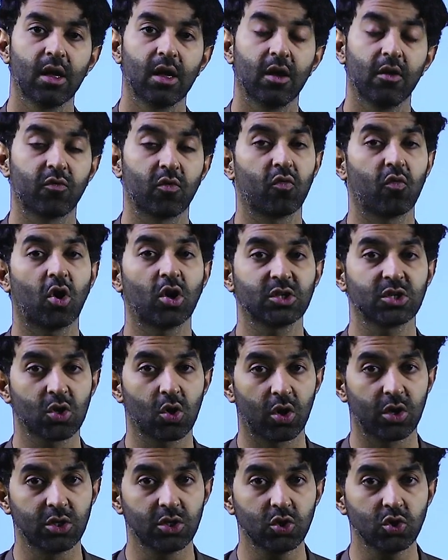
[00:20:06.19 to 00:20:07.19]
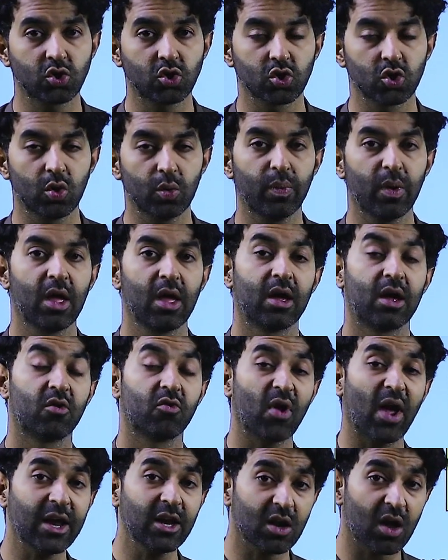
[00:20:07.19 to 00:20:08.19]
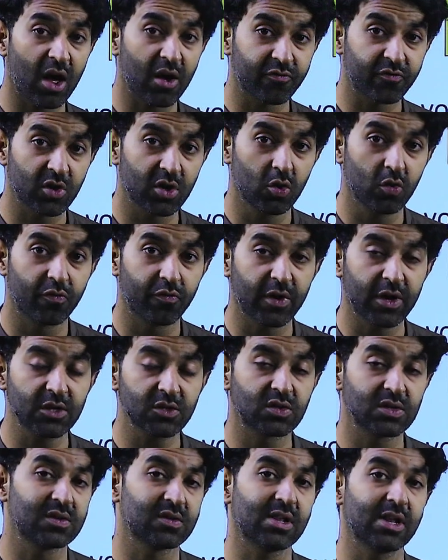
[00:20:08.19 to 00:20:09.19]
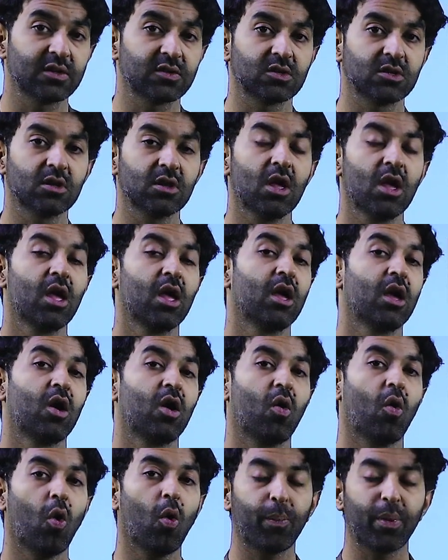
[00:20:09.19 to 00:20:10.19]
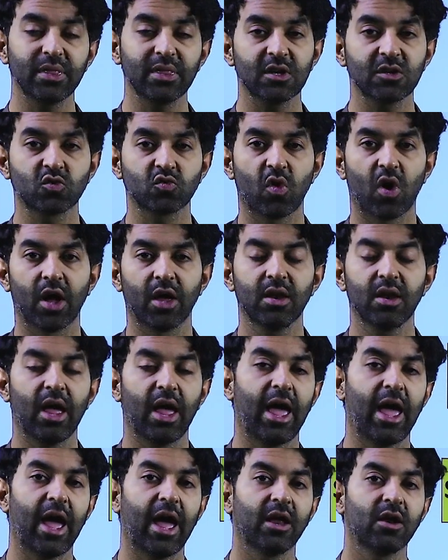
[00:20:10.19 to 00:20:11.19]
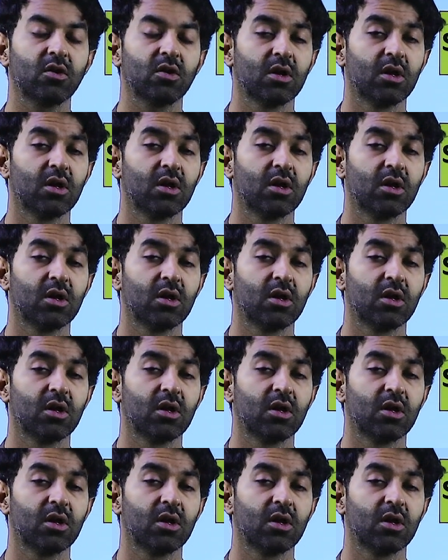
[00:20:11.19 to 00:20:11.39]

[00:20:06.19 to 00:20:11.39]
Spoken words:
If you're watching on YouTube, right after you finish this lesson, open this one and